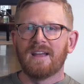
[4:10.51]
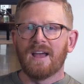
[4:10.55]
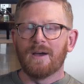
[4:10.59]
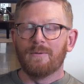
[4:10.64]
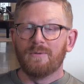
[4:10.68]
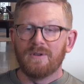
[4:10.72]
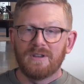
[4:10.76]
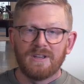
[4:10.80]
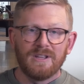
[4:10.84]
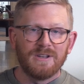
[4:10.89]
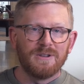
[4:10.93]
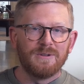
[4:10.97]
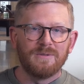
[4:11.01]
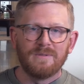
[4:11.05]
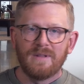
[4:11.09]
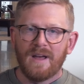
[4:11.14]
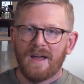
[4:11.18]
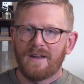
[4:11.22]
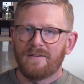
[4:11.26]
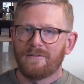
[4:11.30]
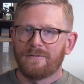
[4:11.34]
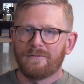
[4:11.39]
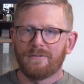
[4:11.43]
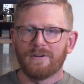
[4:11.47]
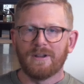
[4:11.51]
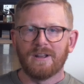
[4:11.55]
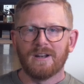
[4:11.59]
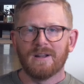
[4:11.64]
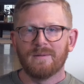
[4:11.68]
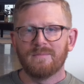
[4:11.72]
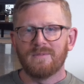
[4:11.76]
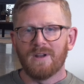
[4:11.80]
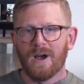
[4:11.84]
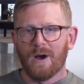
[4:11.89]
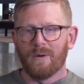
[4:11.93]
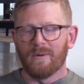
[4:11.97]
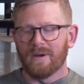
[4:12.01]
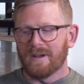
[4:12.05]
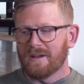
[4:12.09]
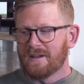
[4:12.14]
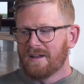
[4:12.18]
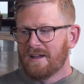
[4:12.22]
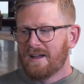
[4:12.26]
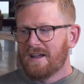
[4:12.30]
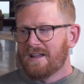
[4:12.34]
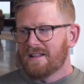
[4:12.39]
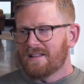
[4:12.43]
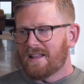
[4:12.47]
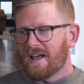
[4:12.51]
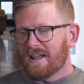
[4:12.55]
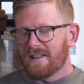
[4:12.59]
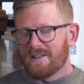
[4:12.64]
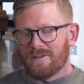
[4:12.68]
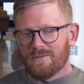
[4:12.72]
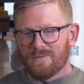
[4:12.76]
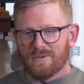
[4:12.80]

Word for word: And we can do that in freedom, knowing that